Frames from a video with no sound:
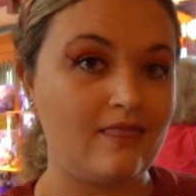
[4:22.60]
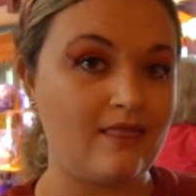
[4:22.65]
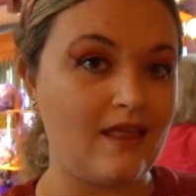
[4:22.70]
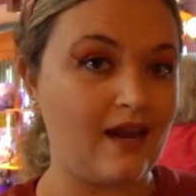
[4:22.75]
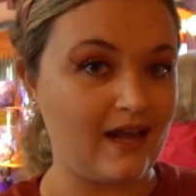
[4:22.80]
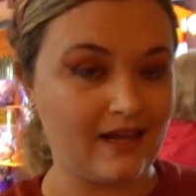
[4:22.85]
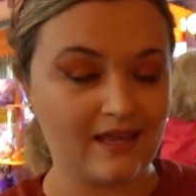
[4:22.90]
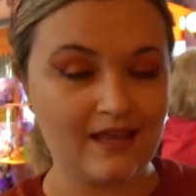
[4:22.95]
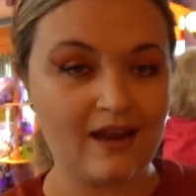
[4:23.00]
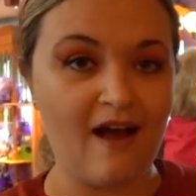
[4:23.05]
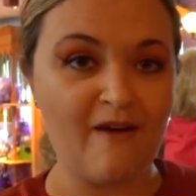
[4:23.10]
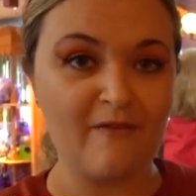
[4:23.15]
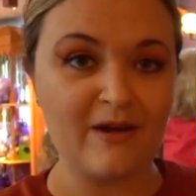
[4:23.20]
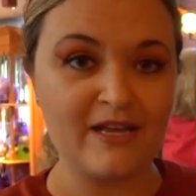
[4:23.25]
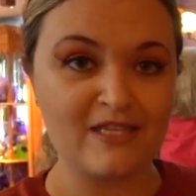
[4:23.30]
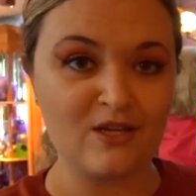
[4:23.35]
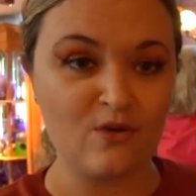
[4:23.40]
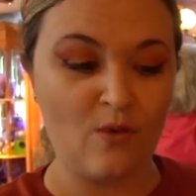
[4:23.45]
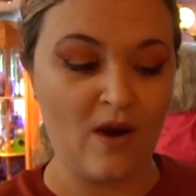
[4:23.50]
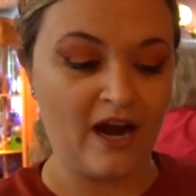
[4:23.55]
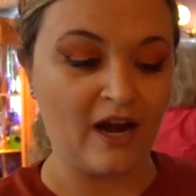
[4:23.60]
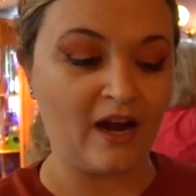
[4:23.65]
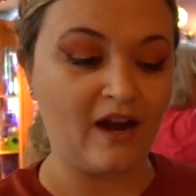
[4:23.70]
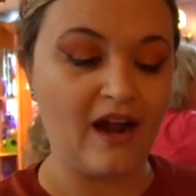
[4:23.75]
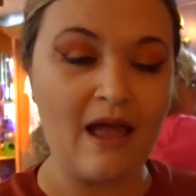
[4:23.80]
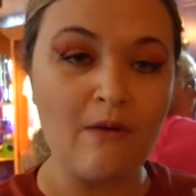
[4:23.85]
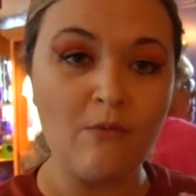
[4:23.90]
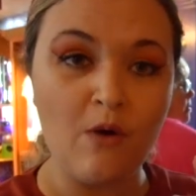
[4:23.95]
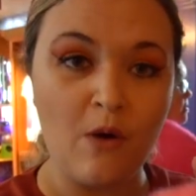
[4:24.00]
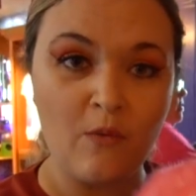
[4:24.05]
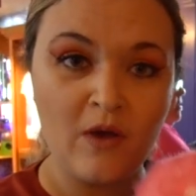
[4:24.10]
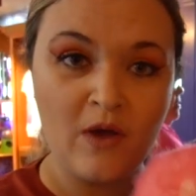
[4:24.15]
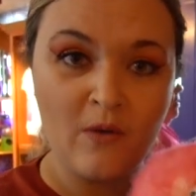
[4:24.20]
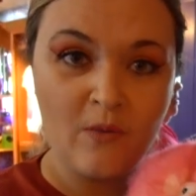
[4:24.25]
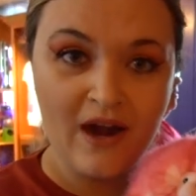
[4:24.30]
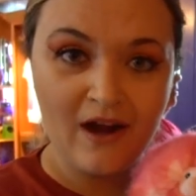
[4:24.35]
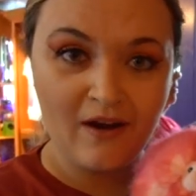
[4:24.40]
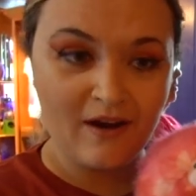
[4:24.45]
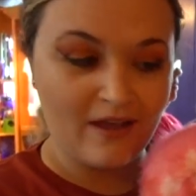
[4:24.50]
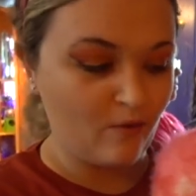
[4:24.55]
that I cannot wait to wear. And when we
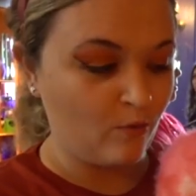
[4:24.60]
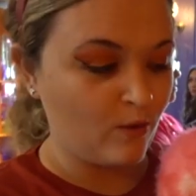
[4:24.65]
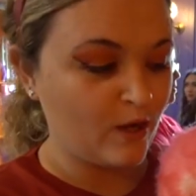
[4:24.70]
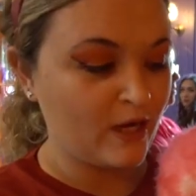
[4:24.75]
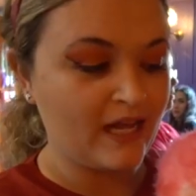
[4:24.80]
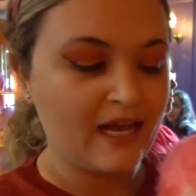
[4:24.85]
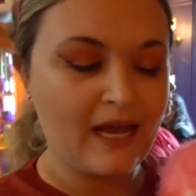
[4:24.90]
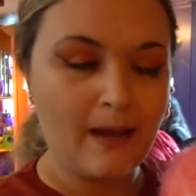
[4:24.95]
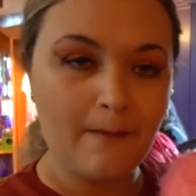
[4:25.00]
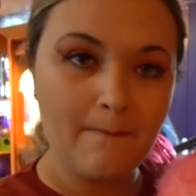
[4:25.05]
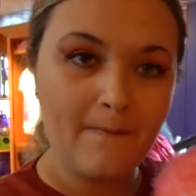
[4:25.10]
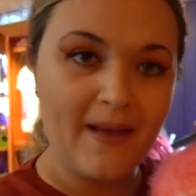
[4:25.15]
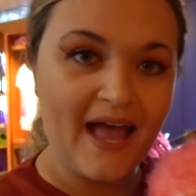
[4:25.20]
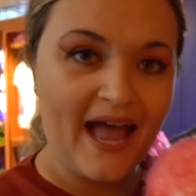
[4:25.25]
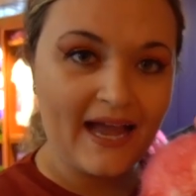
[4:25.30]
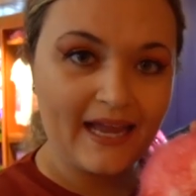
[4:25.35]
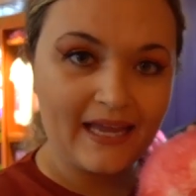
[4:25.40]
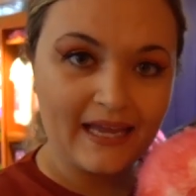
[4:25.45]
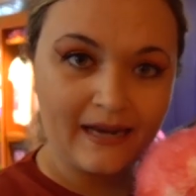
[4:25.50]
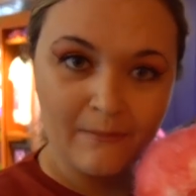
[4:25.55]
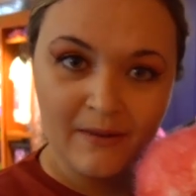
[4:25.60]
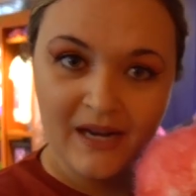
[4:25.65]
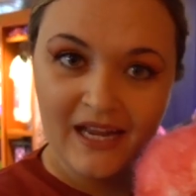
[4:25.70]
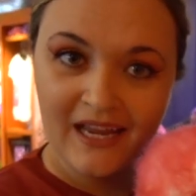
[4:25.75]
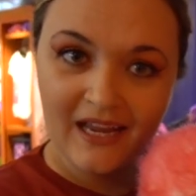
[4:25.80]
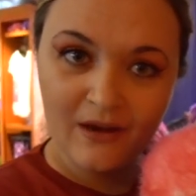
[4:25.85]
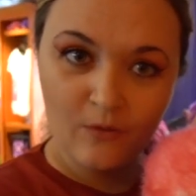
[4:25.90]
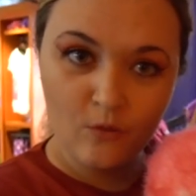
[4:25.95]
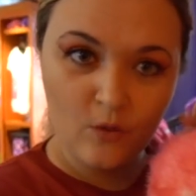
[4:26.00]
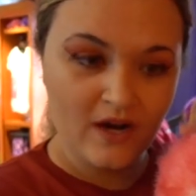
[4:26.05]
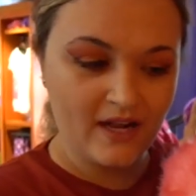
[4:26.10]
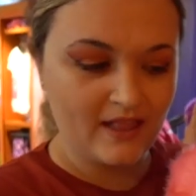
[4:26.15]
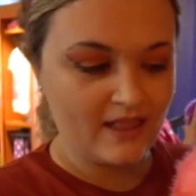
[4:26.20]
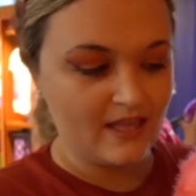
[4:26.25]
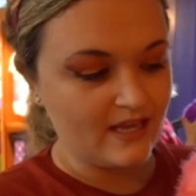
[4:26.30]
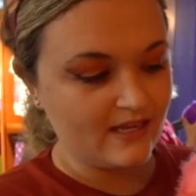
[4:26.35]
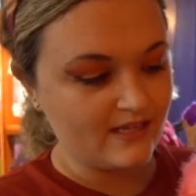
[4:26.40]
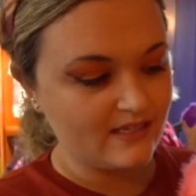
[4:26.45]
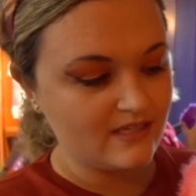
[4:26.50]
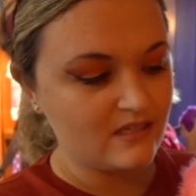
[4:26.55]
wear it, we're gonna come back and I'm gonna get one of
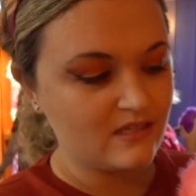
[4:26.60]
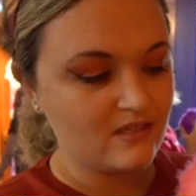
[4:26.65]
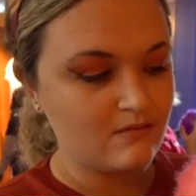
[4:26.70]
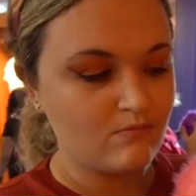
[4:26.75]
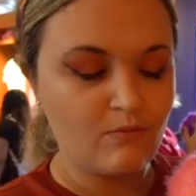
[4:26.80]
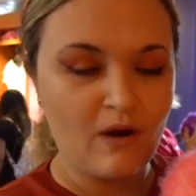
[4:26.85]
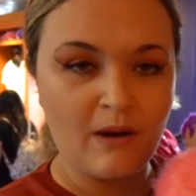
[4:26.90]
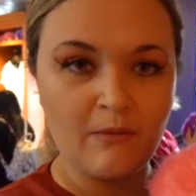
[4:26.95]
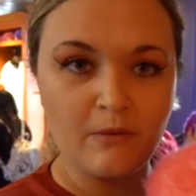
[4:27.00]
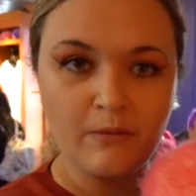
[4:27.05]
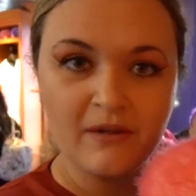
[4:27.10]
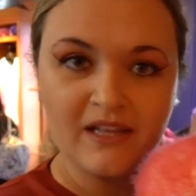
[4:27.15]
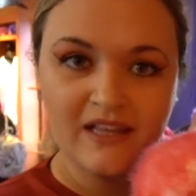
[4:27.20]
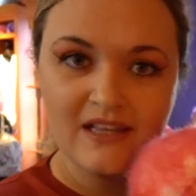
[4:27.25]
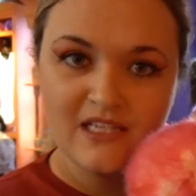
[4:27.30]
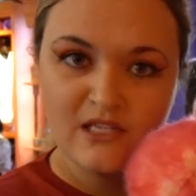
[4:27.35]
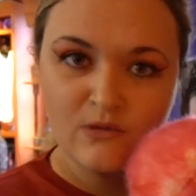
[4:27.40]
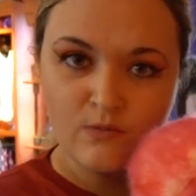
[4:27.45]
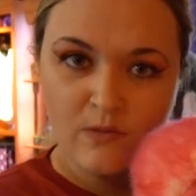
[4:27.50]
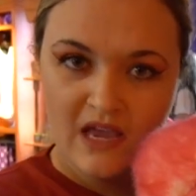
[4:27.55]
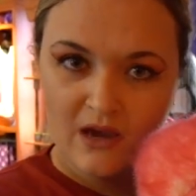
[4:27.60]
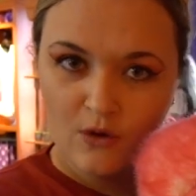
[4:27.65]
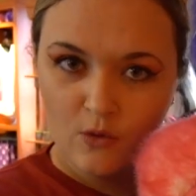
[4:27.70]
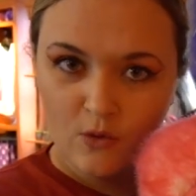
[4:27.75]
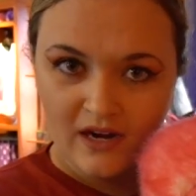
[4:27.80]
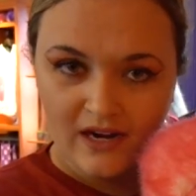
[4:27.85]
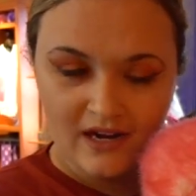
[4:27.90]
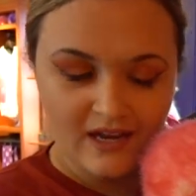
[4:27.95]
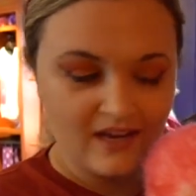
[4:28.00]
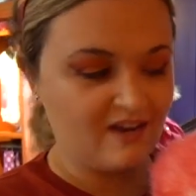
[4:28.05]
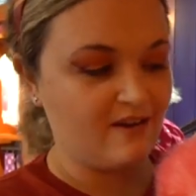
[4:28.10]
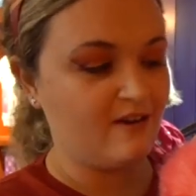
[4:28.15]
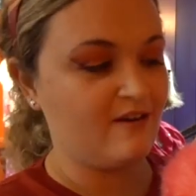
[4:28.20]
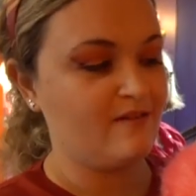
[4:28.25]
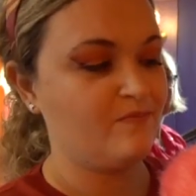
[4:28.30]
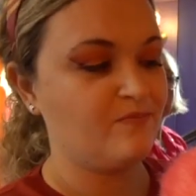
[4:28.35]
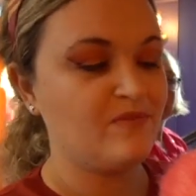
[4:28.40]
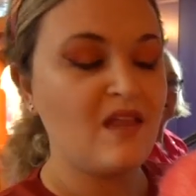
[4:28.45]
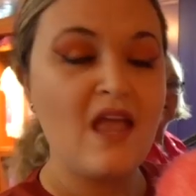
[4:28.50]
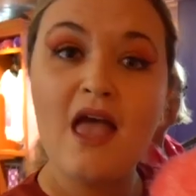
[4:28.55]
these, probably this pink one
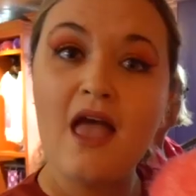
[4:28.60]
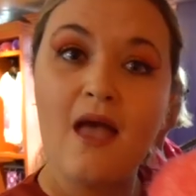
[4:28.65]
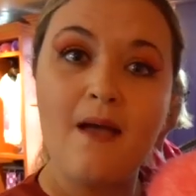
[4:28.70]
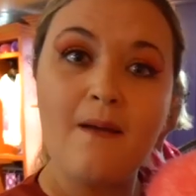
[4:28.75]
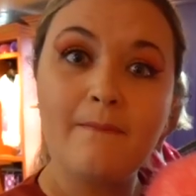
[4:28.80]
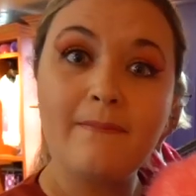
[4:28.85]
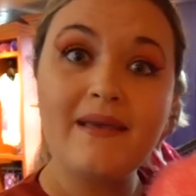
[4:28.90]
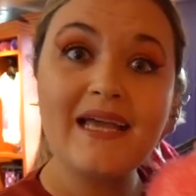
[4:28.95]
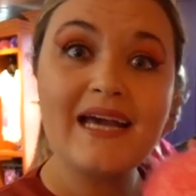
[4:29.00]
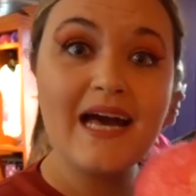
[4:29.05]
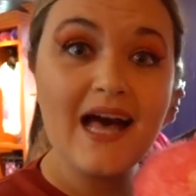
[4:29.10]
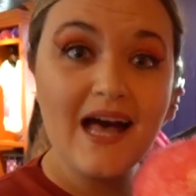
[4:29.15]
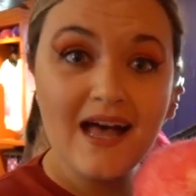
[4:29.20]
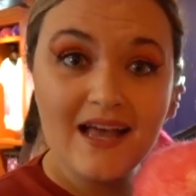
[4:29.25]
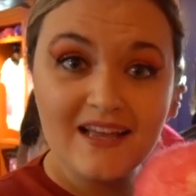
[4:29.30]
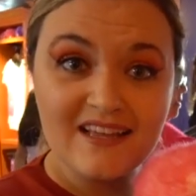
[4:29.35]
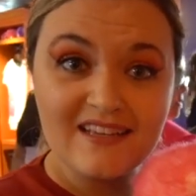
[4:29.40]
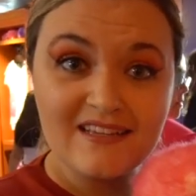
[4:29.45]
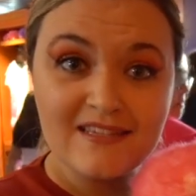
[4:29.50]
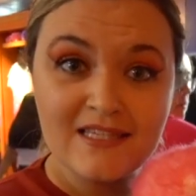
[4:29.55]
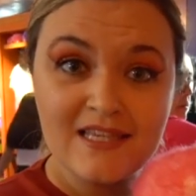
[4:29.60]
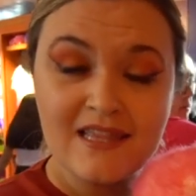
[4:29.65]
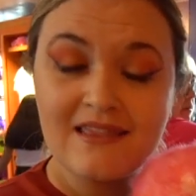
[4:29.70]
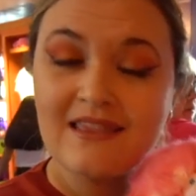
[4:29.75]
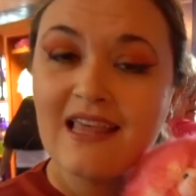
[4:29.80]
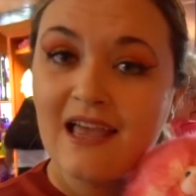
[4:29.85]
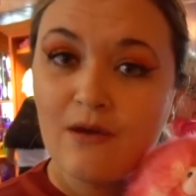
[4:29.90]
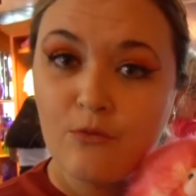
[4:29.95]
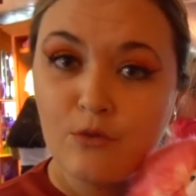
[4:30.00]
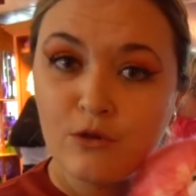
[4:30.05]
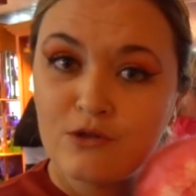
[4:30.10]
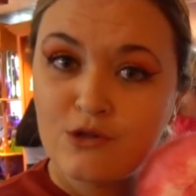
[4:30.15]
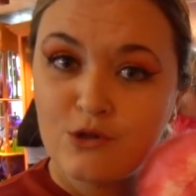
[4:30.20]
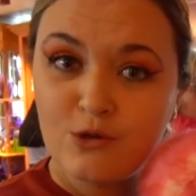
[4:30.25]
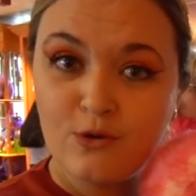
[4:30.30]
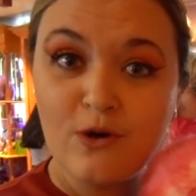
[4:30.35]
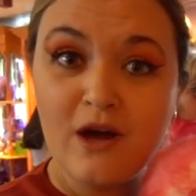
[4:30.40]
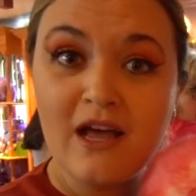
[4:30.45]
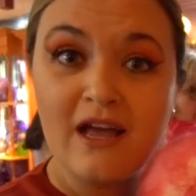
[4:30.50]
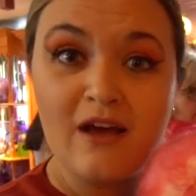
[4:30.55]
here, because they will
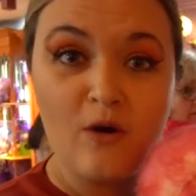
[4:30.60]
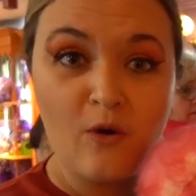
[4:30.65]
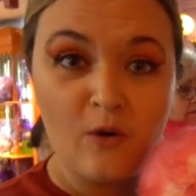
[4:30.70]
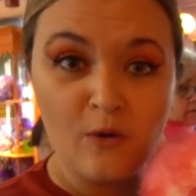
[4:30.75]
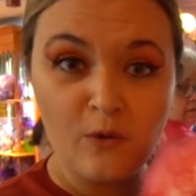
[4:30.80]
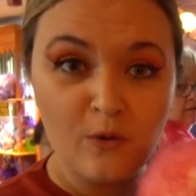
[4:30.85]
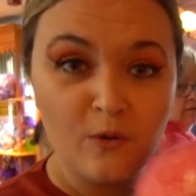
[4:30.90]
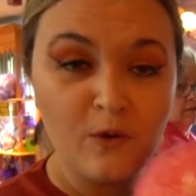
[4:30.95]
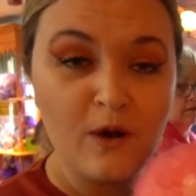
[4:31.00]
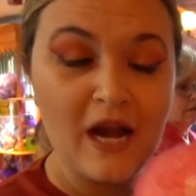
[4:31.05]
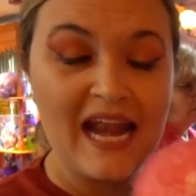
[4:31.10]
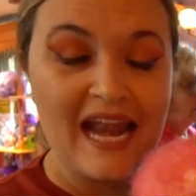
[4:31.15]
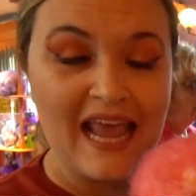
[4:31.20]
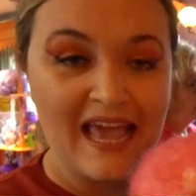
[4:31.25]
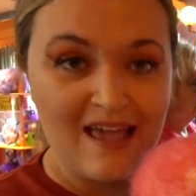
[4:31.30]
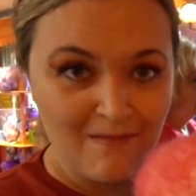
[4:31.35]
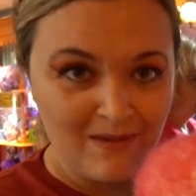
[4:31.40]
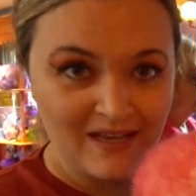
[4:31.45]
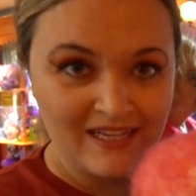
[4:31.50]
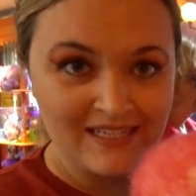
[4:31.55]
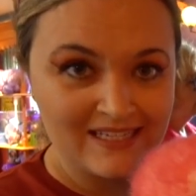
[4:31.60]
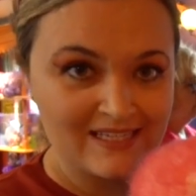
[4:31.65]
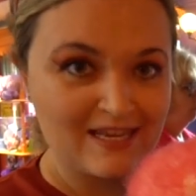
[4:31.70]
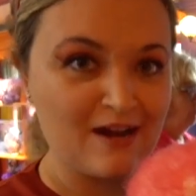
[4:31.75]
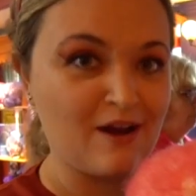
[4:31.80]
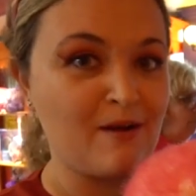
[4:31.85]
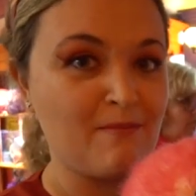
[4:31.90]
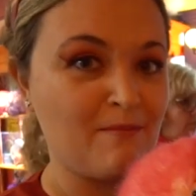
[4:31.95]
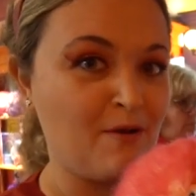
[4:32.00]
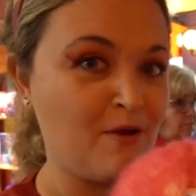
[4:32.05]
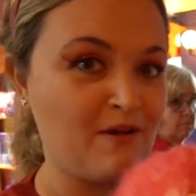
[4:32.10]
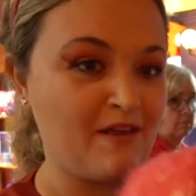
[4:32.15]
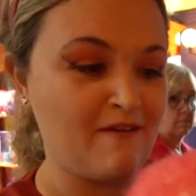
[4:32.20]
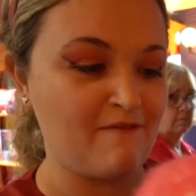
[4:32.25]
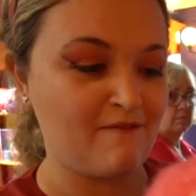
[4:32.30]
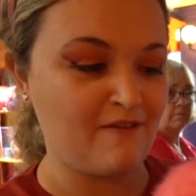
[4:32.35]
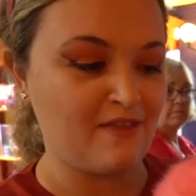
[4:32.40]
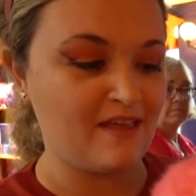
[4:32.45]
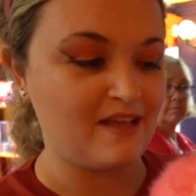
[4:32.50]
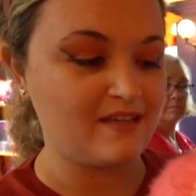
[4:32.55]
do a whole naming ceremony
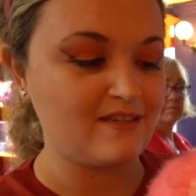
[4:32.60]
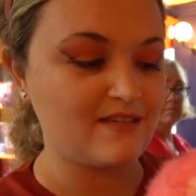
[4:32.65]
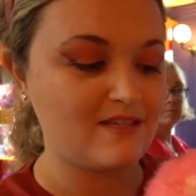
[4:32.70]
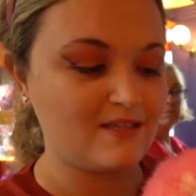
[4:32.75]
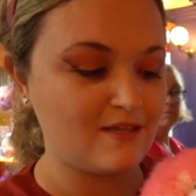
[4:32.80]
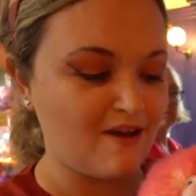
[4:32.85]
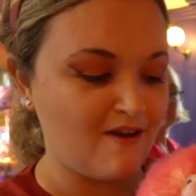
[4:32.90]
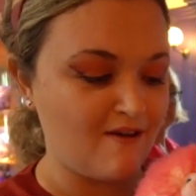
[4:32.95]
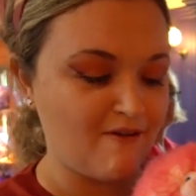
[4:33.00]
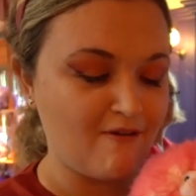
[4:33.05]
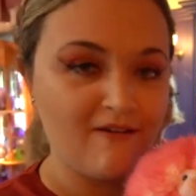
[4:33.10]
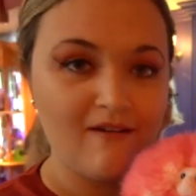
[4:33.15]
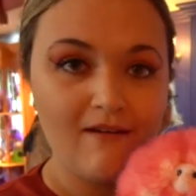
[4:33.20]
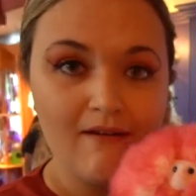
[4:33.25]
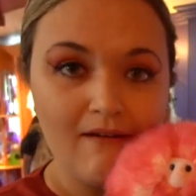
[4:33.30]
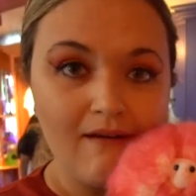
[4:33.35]
for this. So